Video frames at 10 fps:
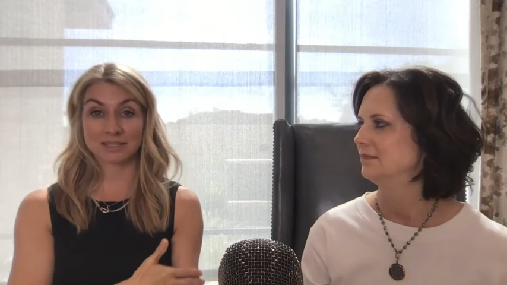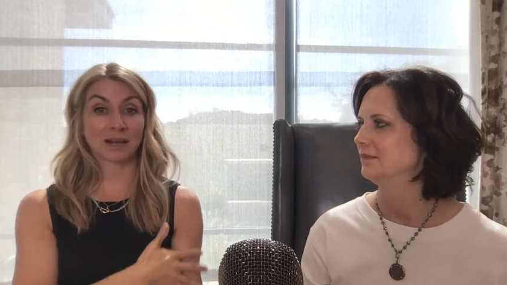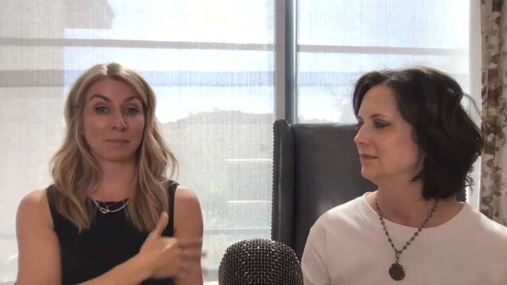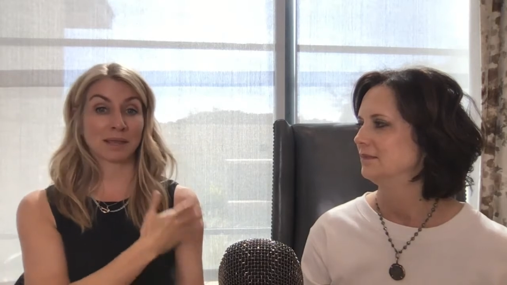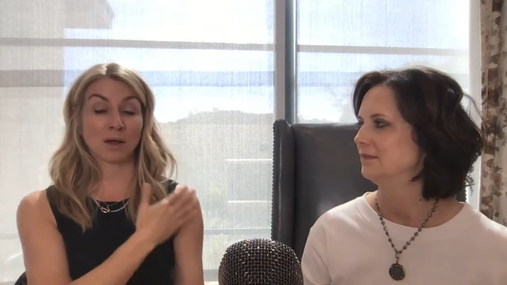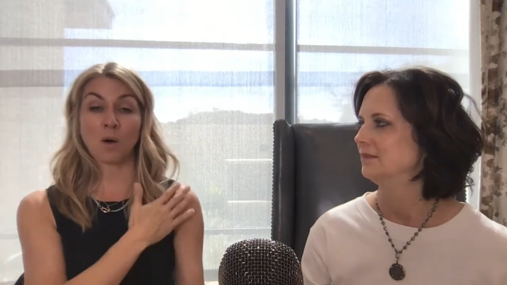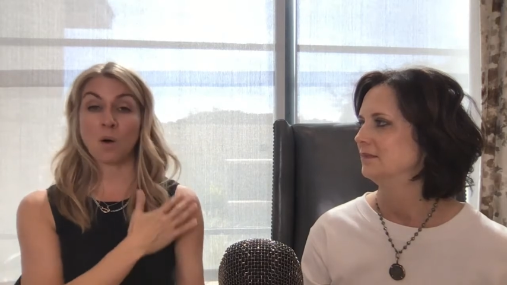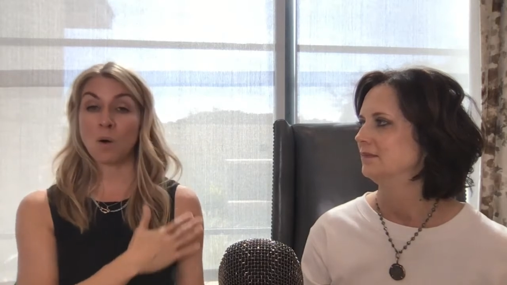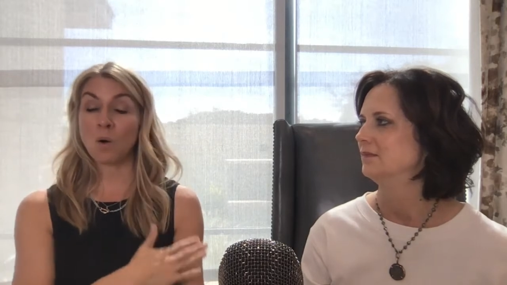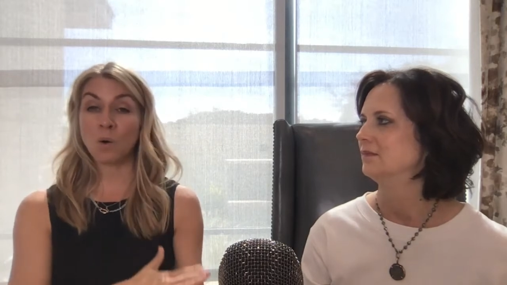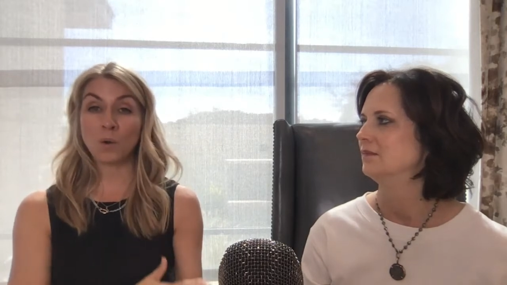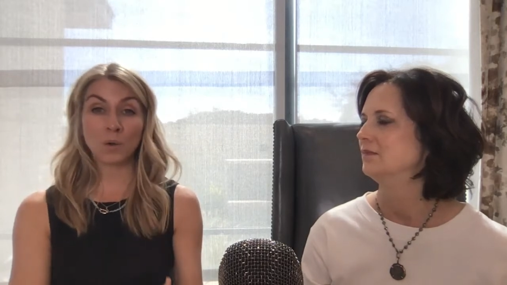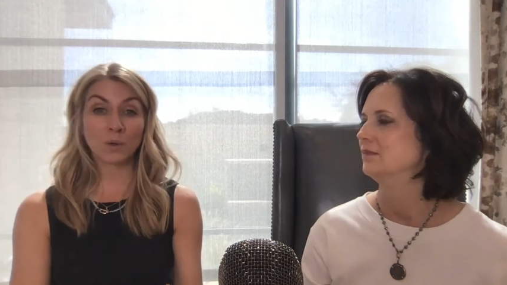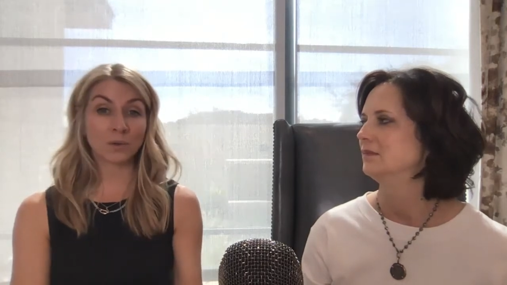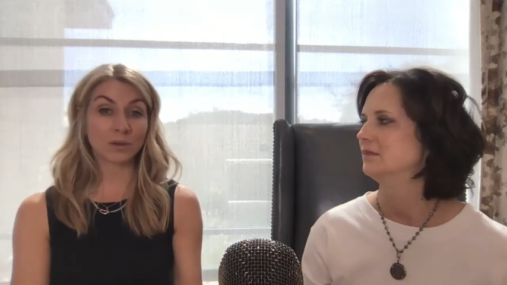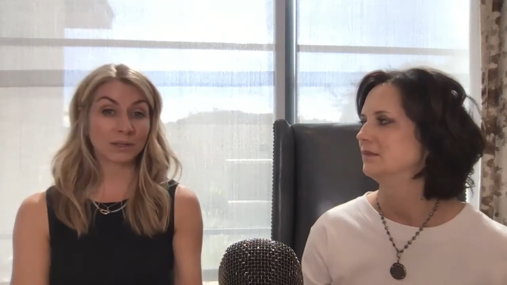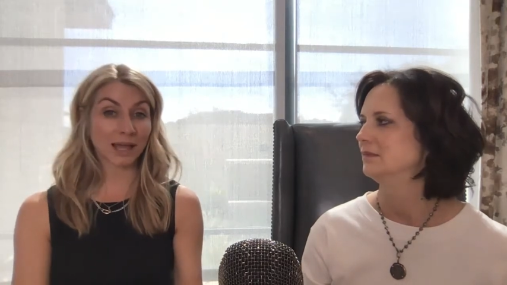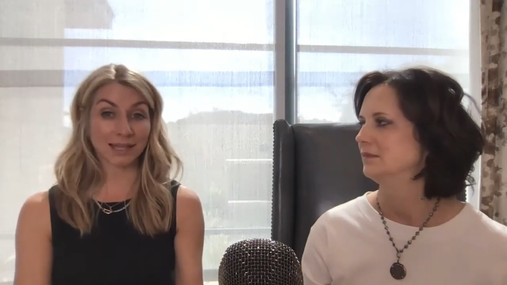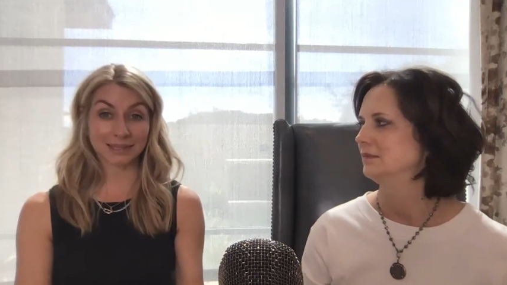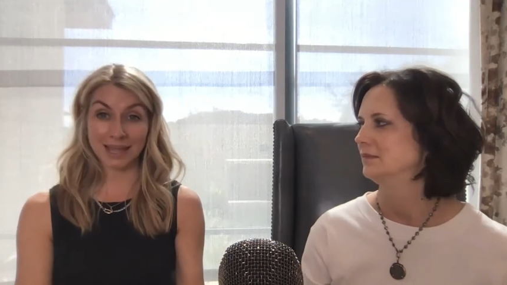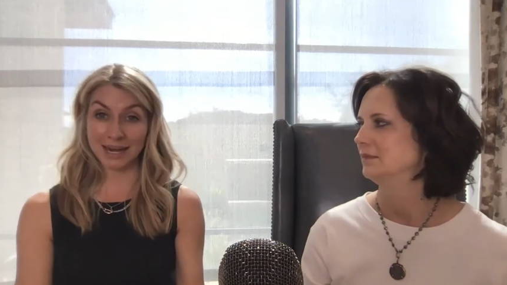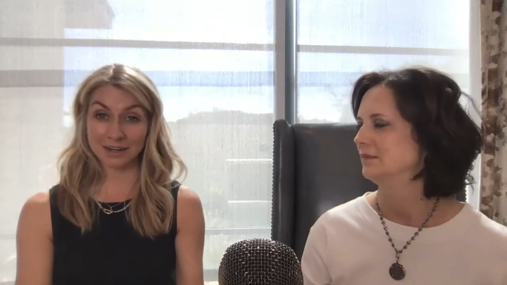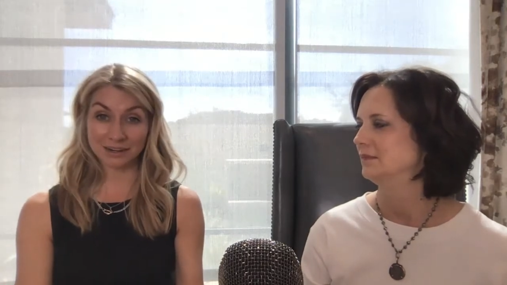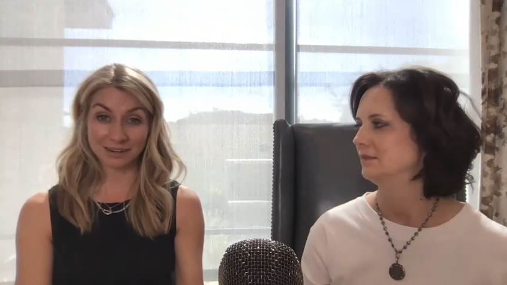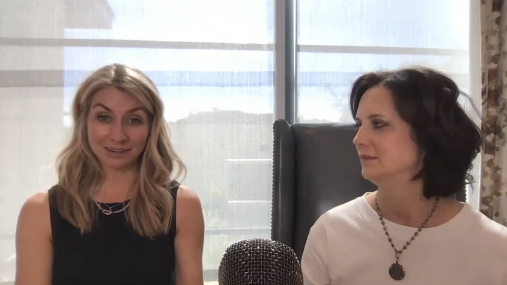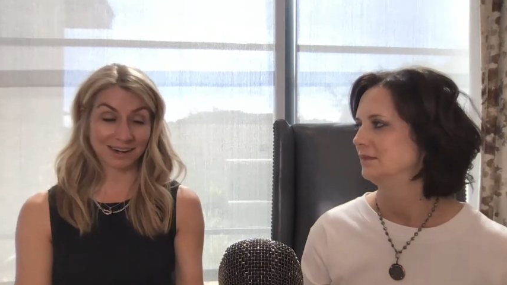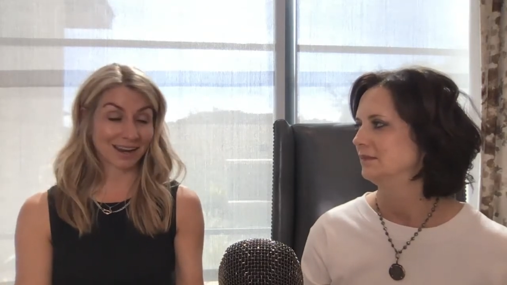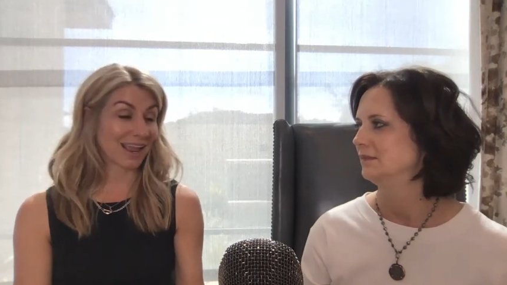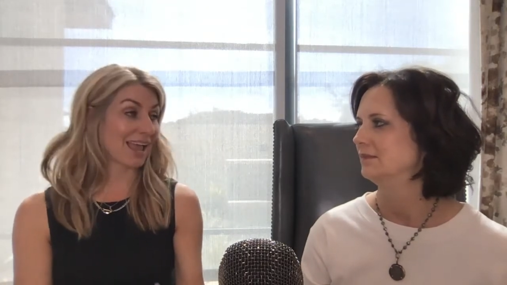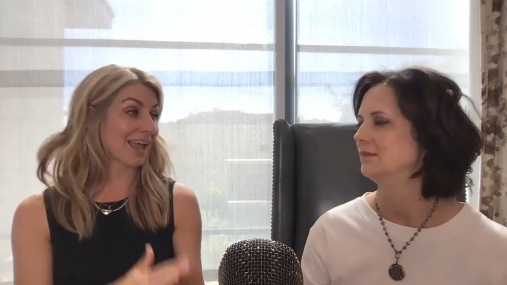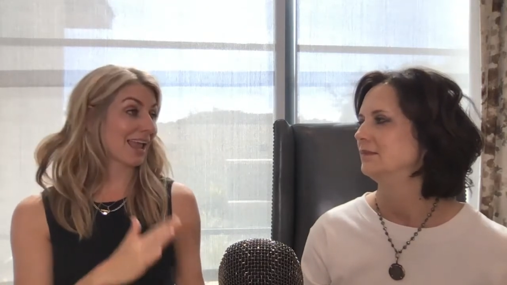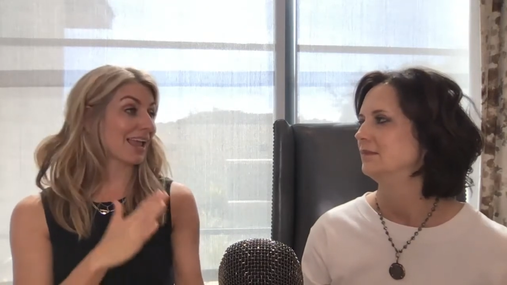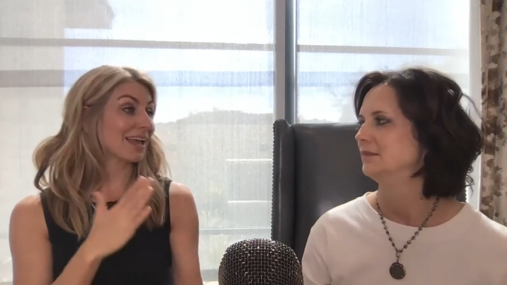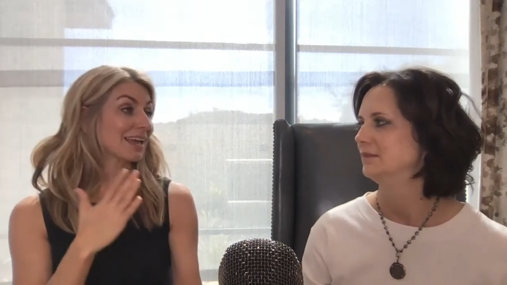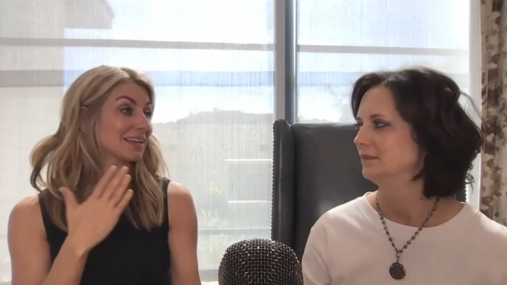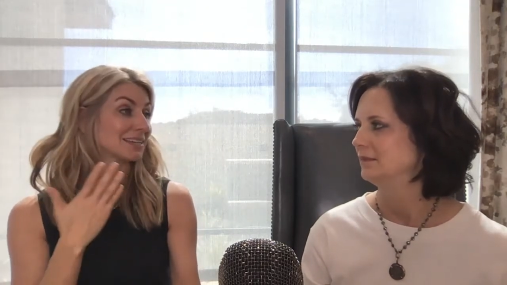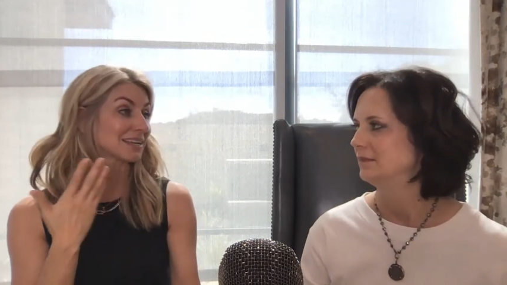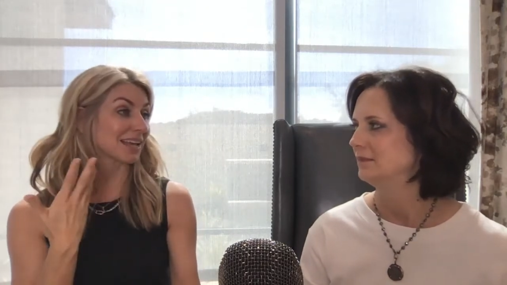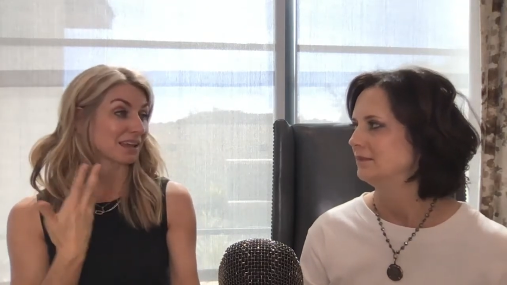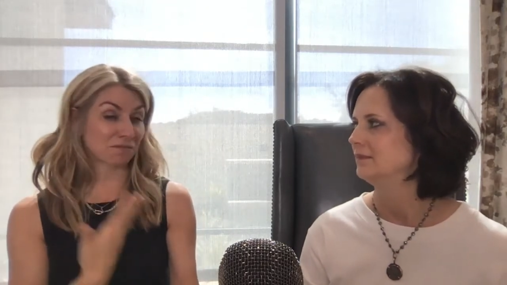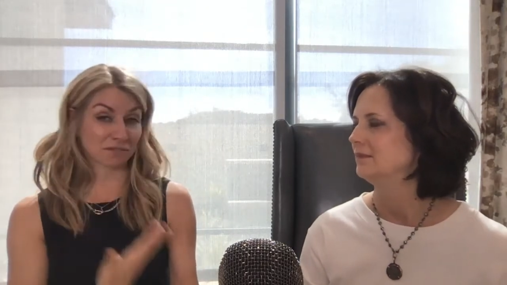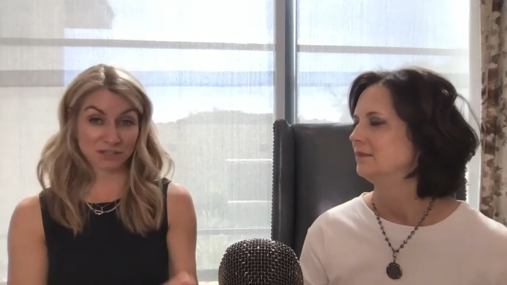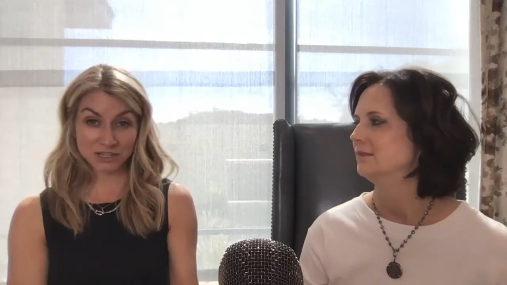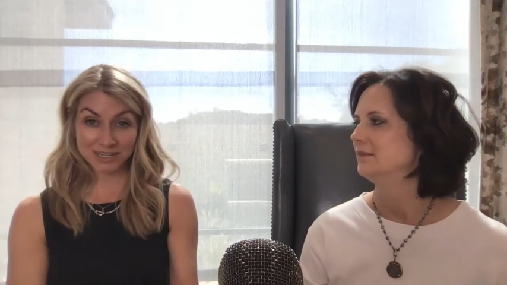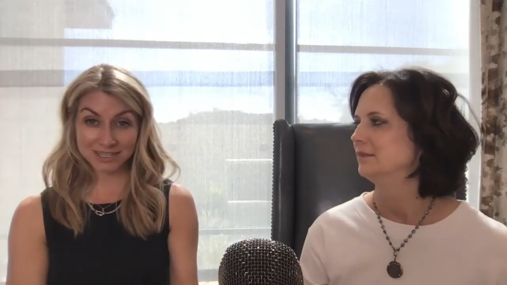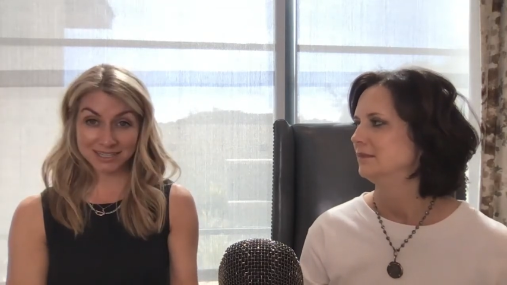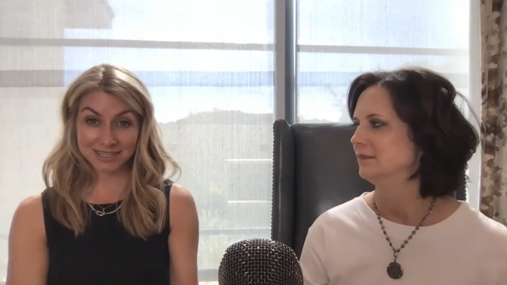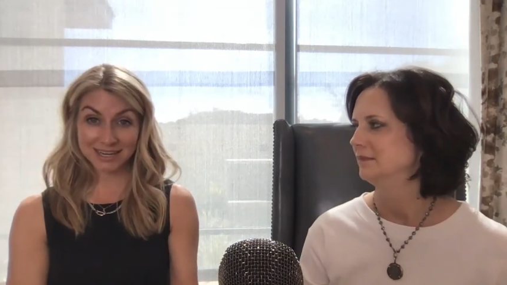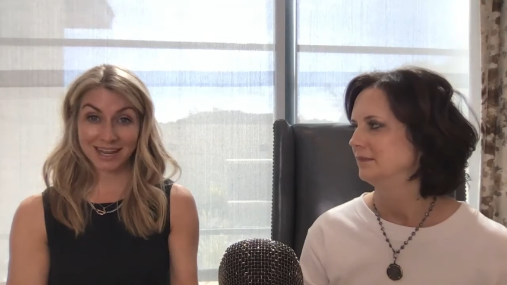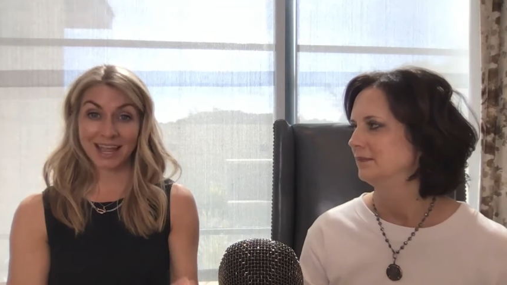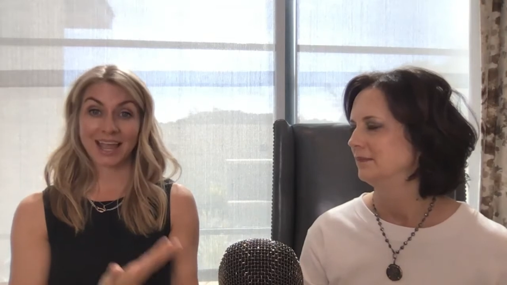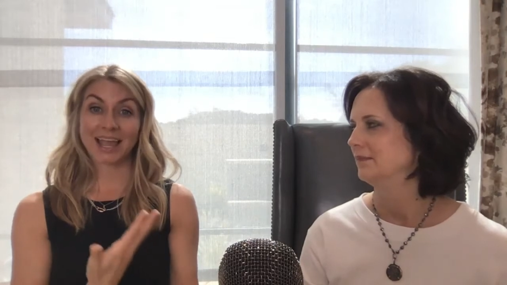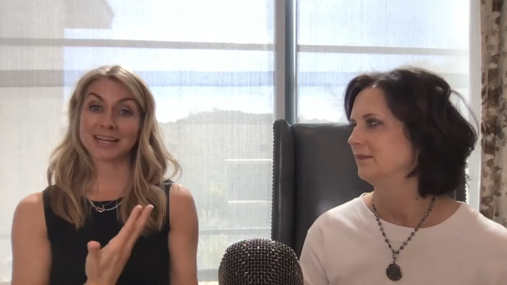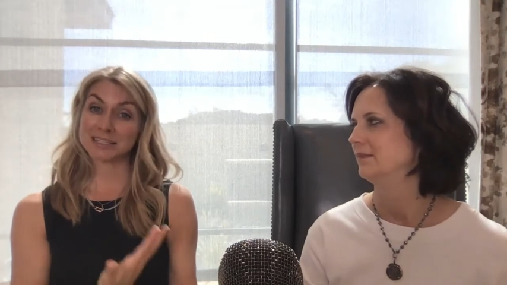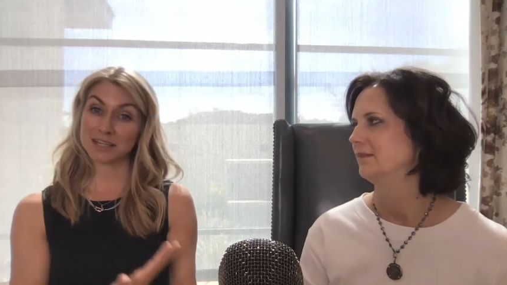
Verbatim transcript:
Speaker 1: is going to be a whole lot lighter and efficient, and it's